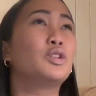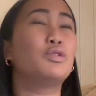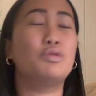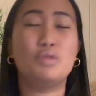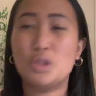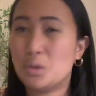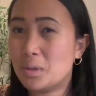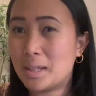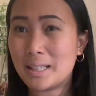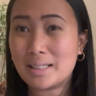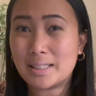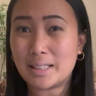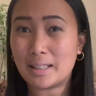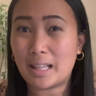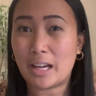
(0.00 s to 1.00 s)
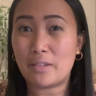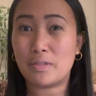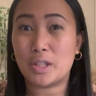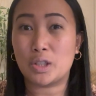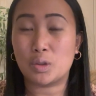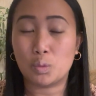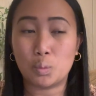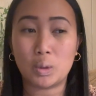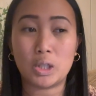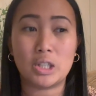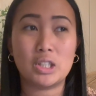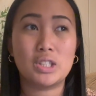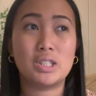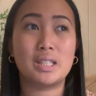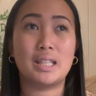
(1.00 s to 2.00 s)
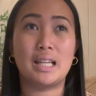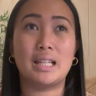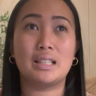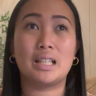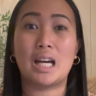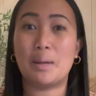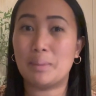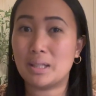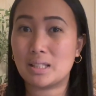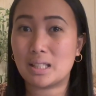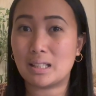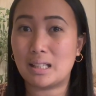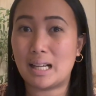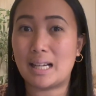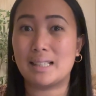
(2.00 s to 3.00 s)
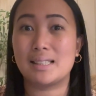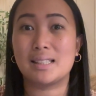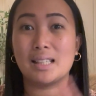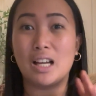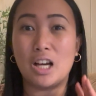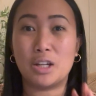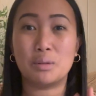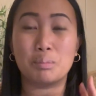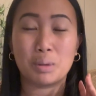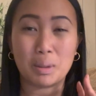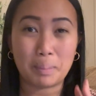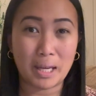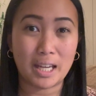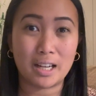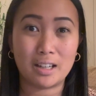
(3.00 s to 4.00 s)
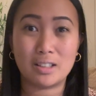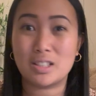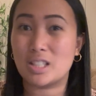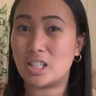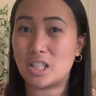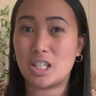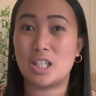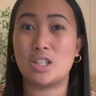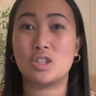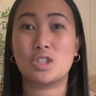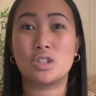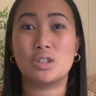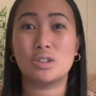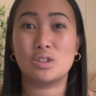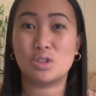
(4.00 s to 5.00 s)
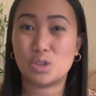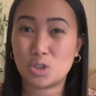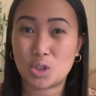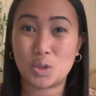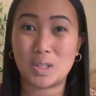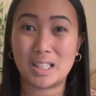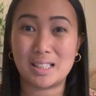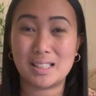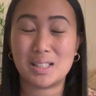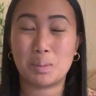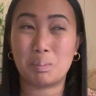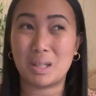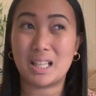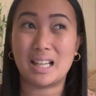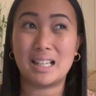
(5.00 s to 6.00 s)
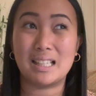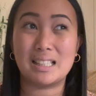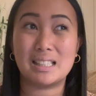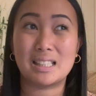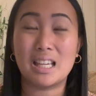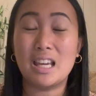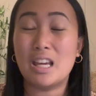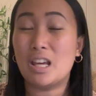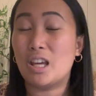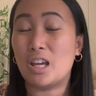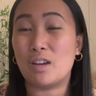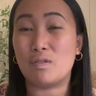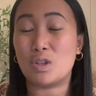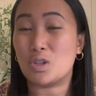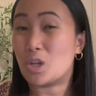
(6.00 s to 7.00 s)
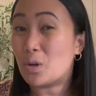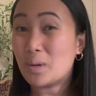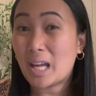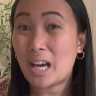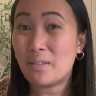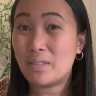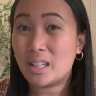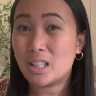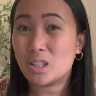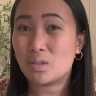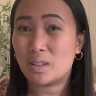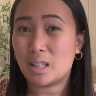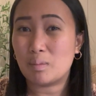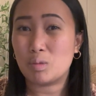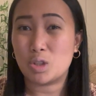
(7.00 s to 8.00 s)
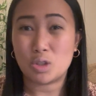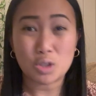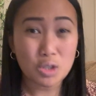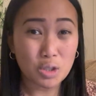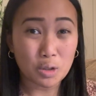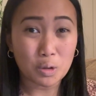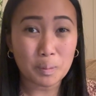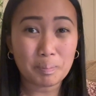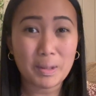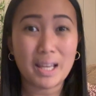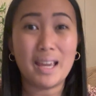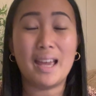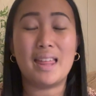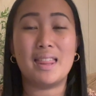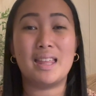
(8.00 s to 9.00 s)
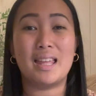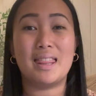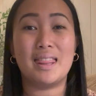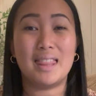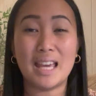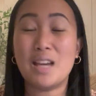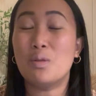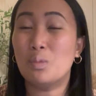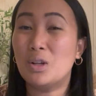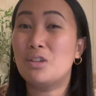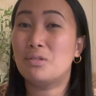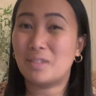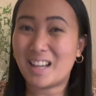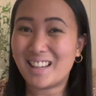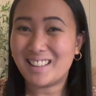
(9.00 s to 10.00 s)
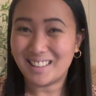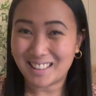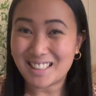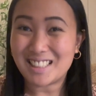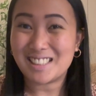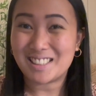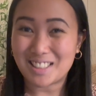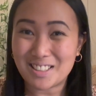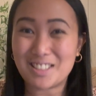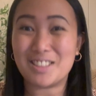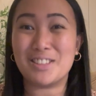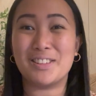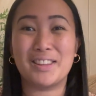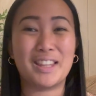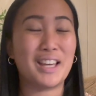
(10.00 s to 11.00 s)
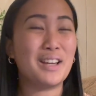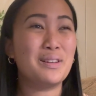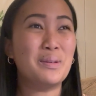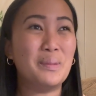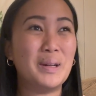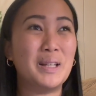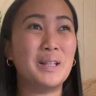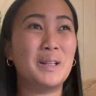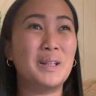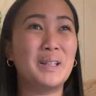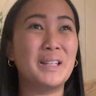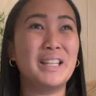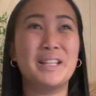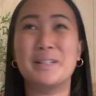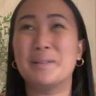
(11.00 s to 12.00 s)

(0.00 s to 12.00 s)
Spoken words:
few things in life that are worse than coming to class unprepared to teach students, because if you don't have things for them to do, then they will find things to do. They will